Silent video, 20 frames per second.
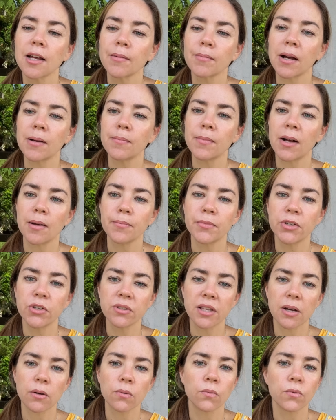My mom knew
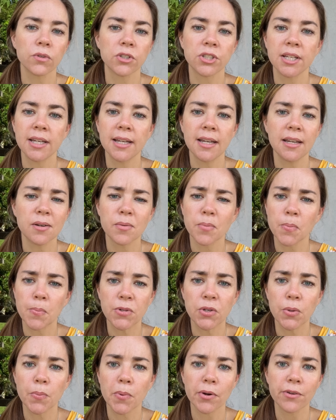that she needed
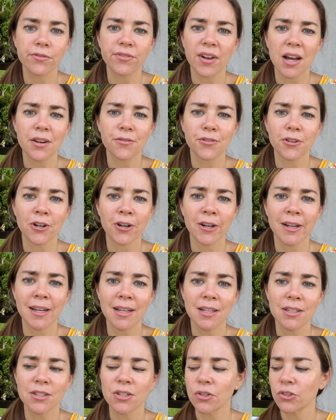to provide for her
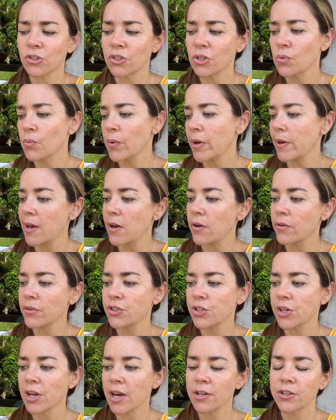kids, so she went out and
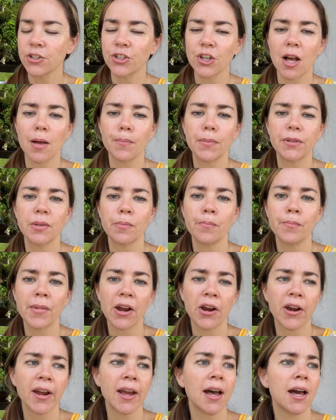she got a job at the
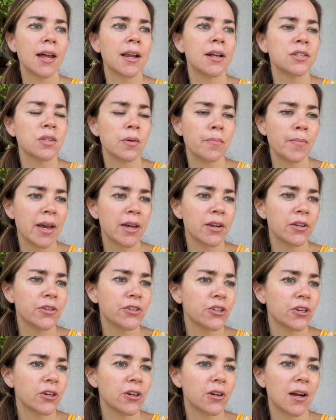Marriott as a
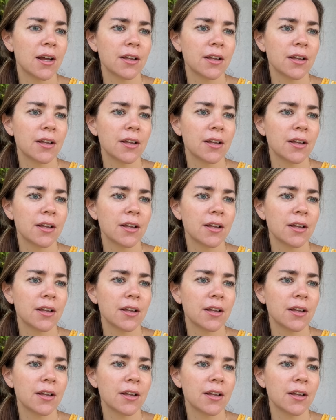manager.